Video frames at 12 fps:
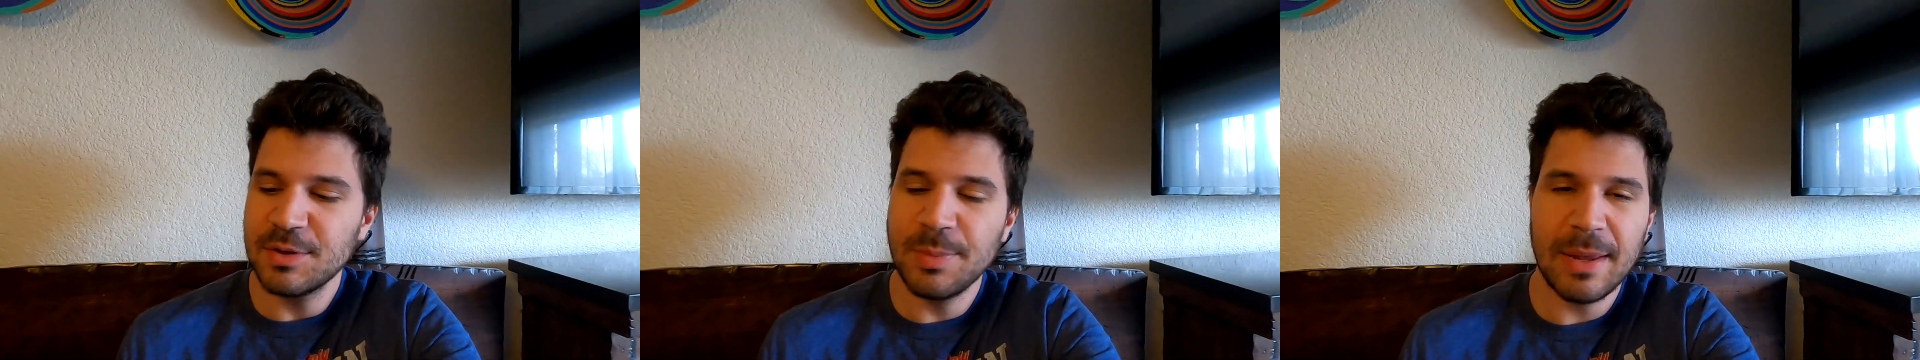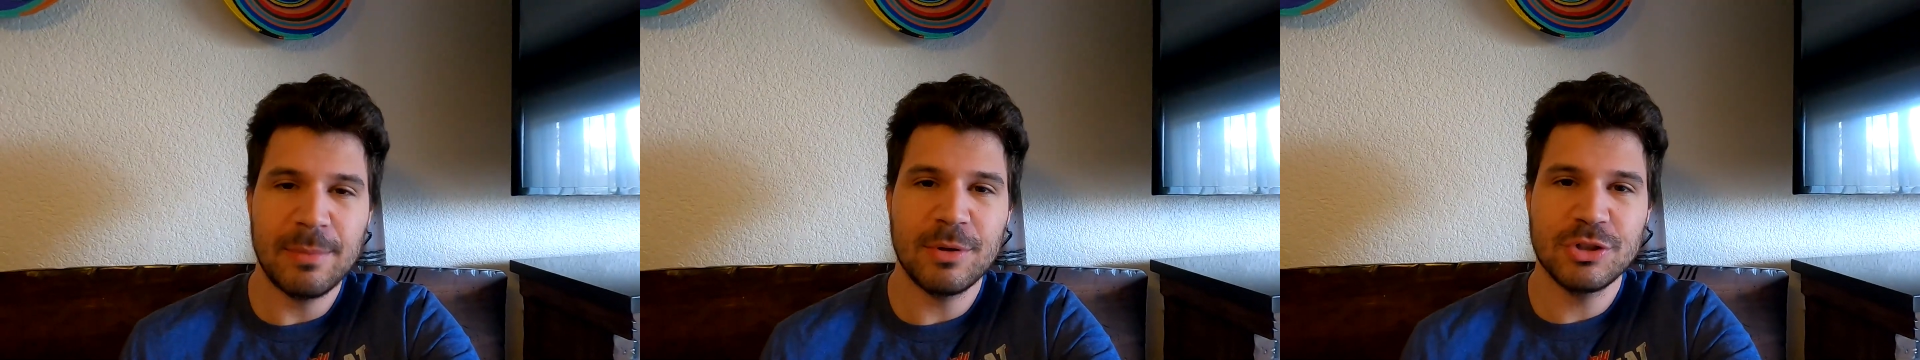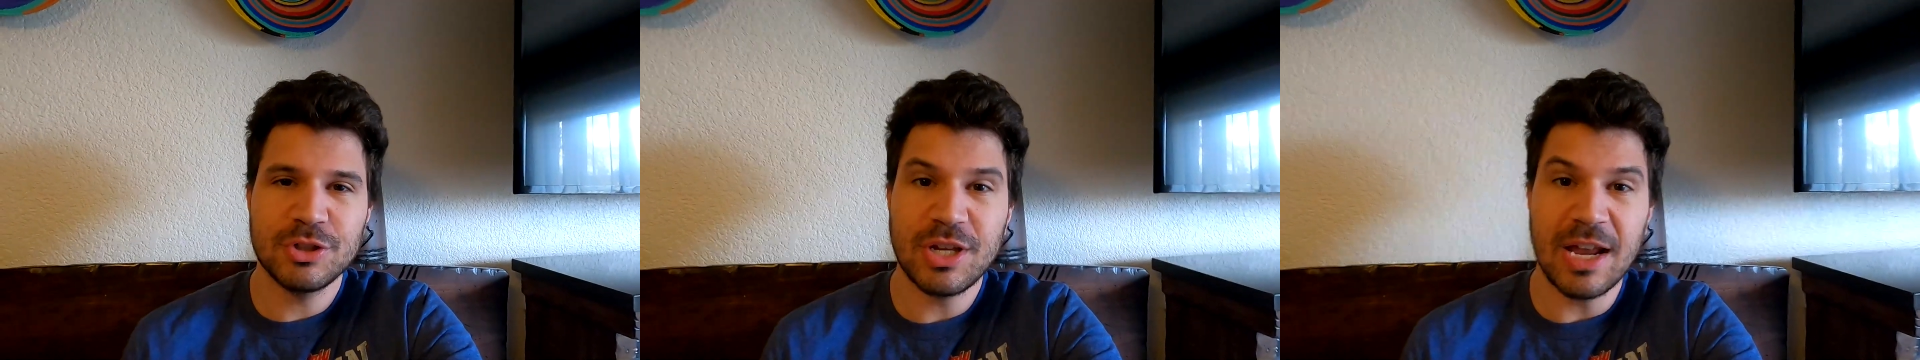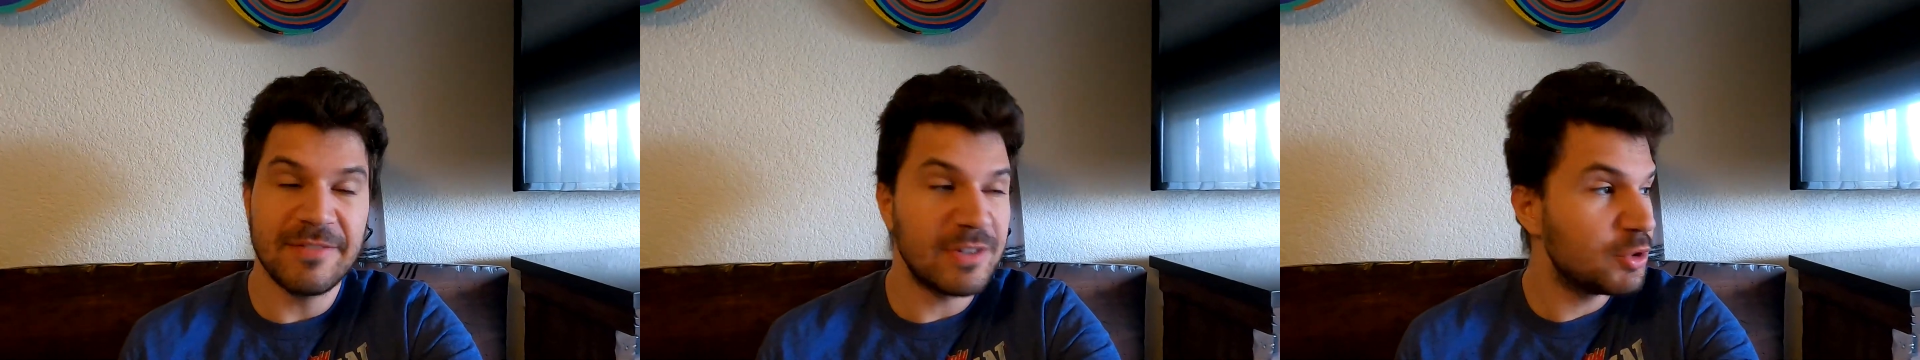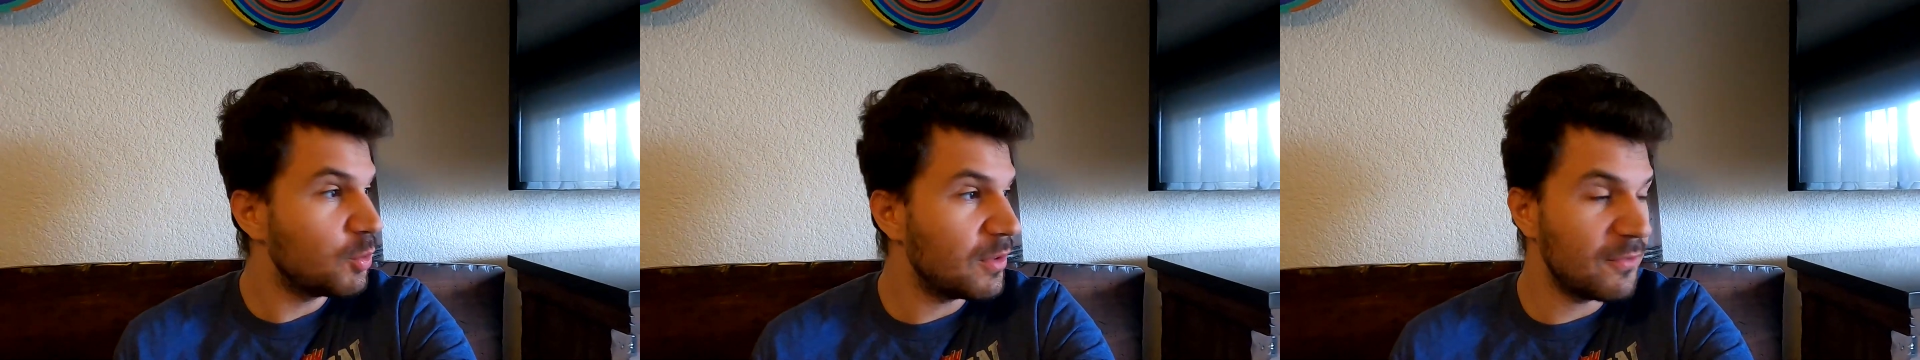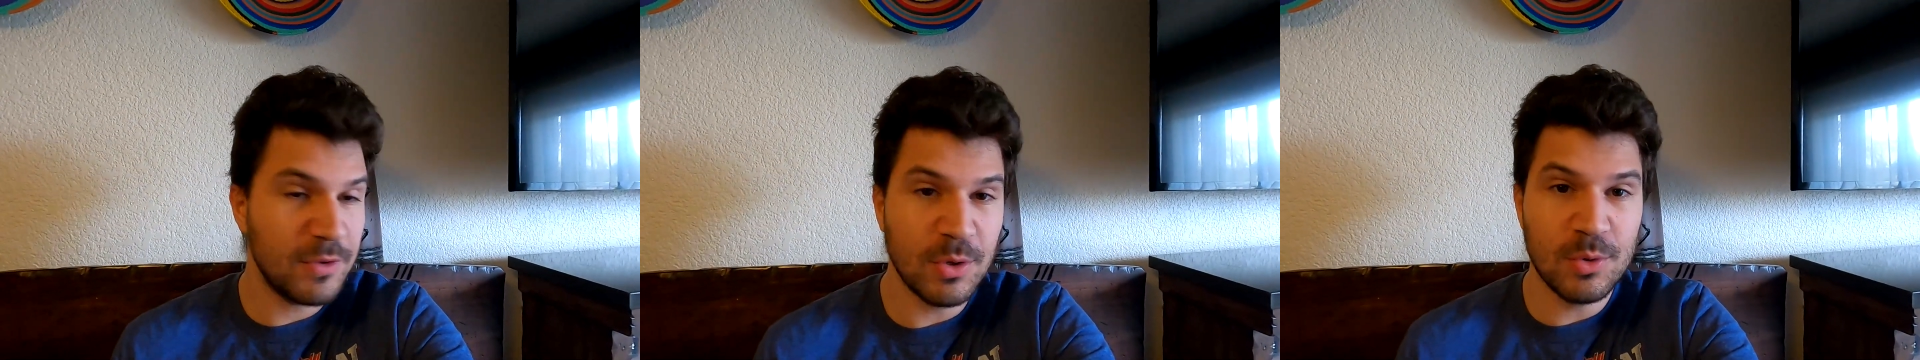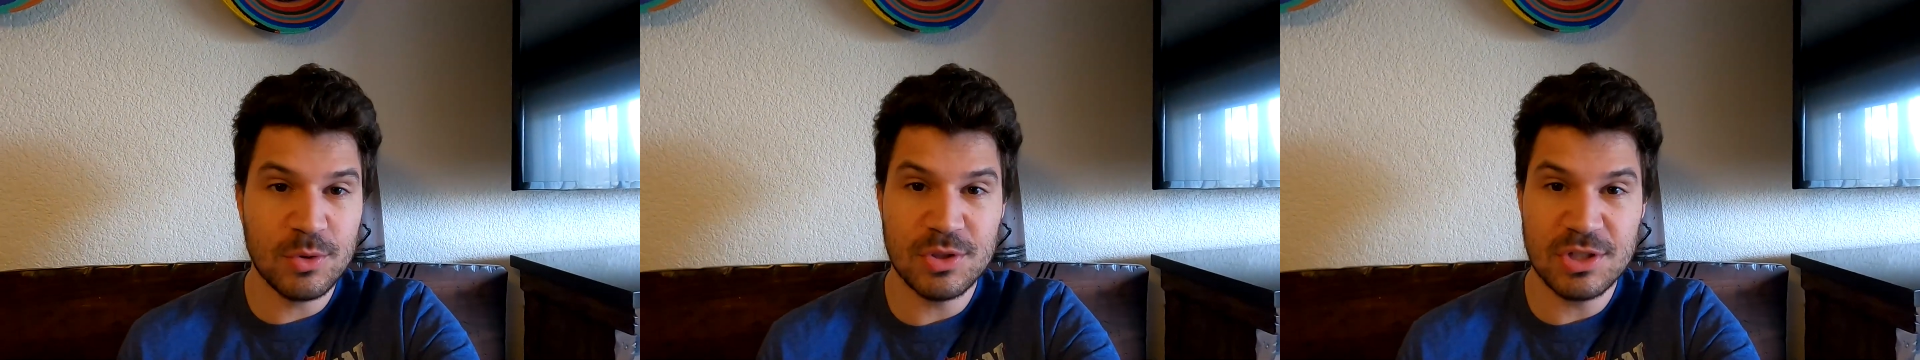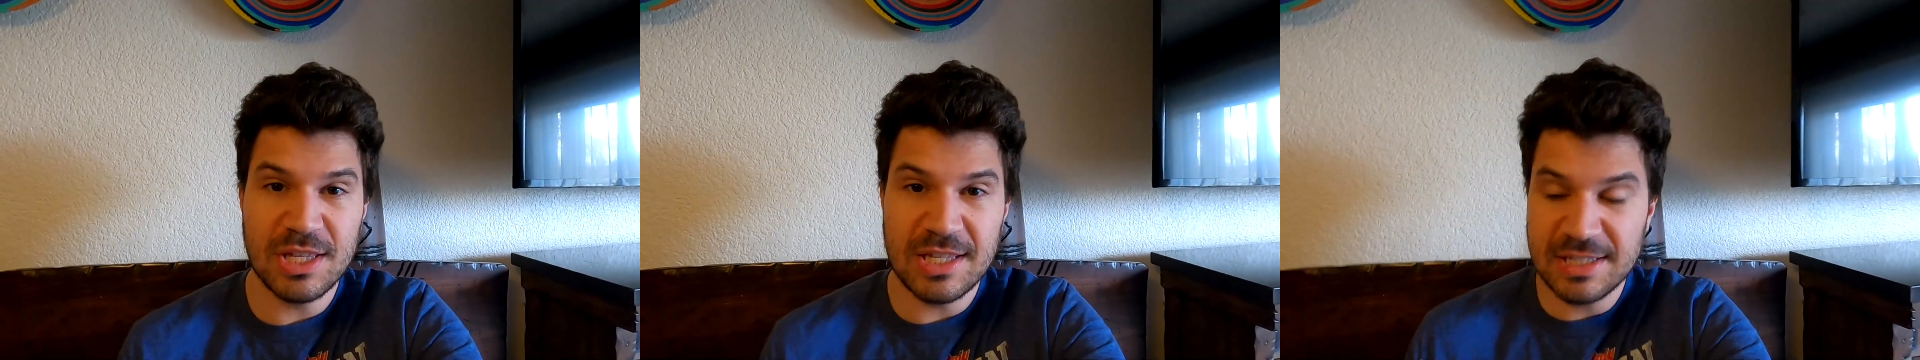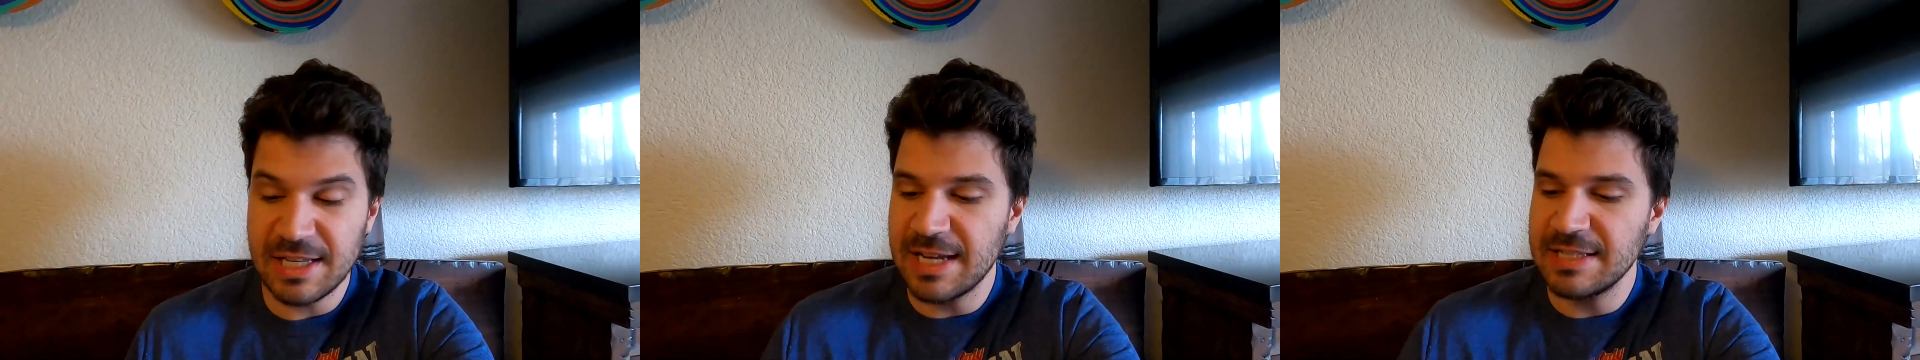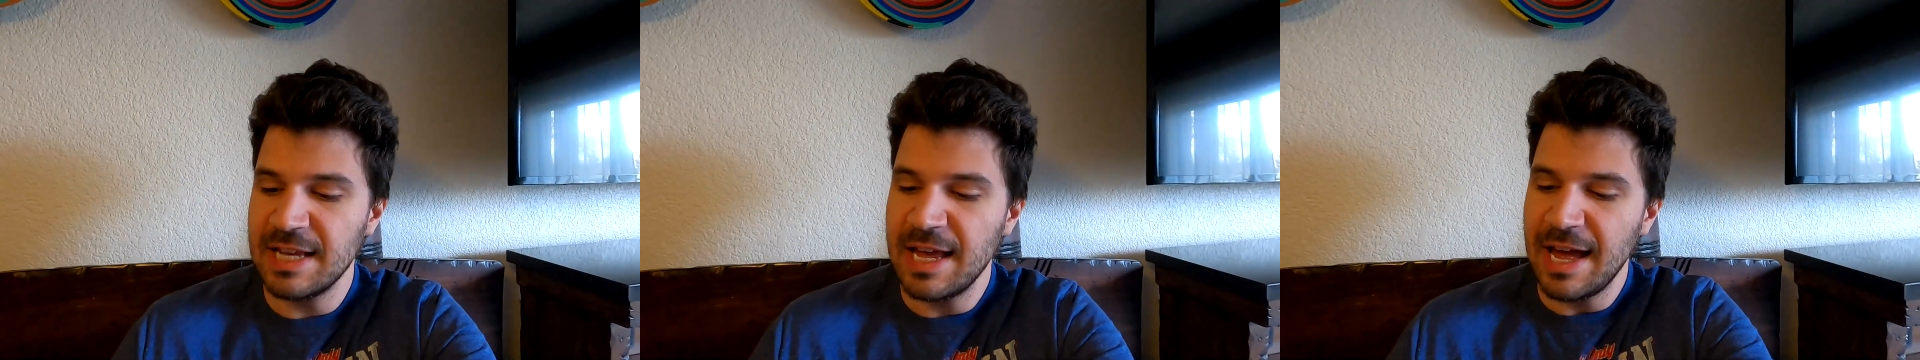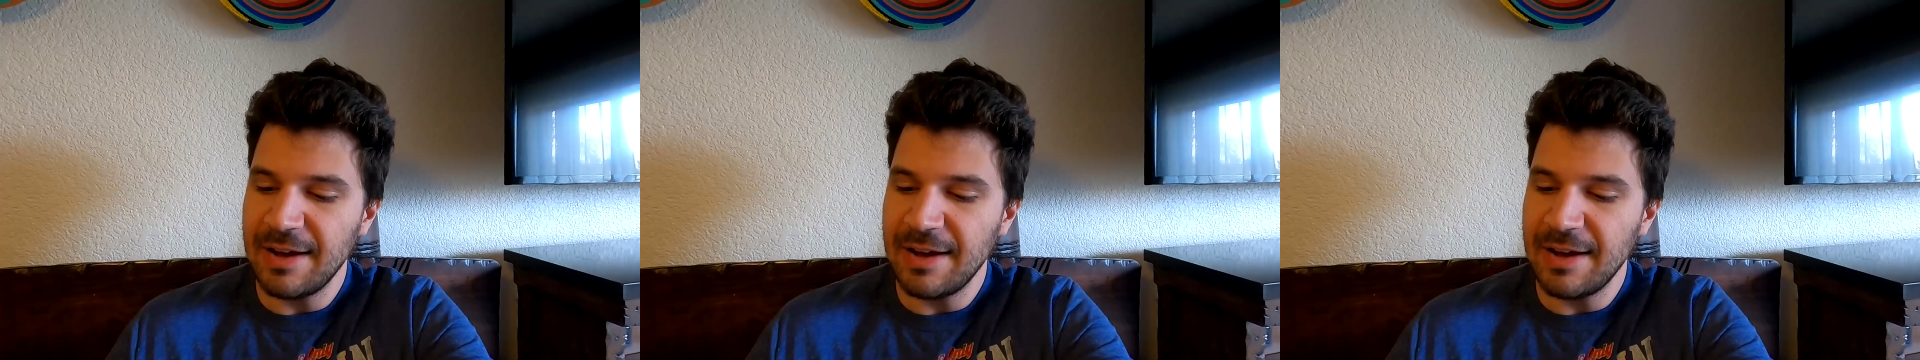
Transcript: to be able to just kind of enjoy the views and see the sights.